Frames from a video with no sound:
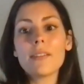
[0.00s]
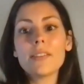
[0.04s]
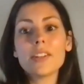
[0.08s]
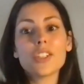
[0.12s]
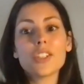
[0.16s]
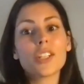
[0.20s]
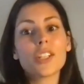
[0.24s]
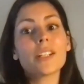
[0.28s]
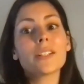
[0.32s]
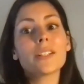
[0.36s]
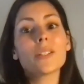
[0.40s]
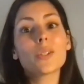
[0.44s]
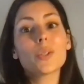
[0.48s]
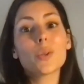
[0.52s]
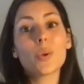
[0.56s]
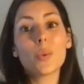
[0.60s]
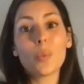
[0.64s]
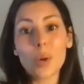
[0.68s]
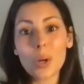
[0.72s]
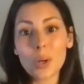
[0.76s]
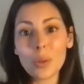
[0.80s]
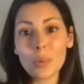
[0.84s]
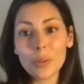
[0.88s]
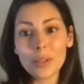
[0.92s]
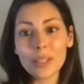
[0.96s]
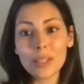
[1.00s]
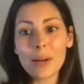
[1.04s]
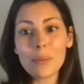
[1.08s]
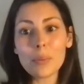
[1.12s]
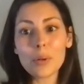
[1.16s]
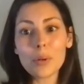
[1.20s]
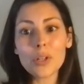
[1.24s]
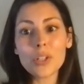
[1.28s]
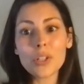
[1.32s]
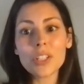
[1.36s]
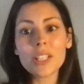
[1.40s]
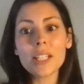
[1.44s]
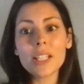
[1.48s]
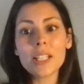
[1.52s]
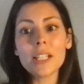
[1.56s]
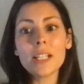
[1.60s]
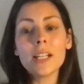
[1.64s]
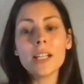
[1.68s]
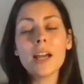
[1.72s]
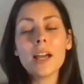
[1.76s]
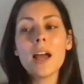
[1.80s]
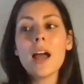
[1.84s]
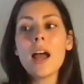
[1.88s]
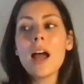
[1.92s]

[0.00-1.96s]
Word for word: have a chance to work with that person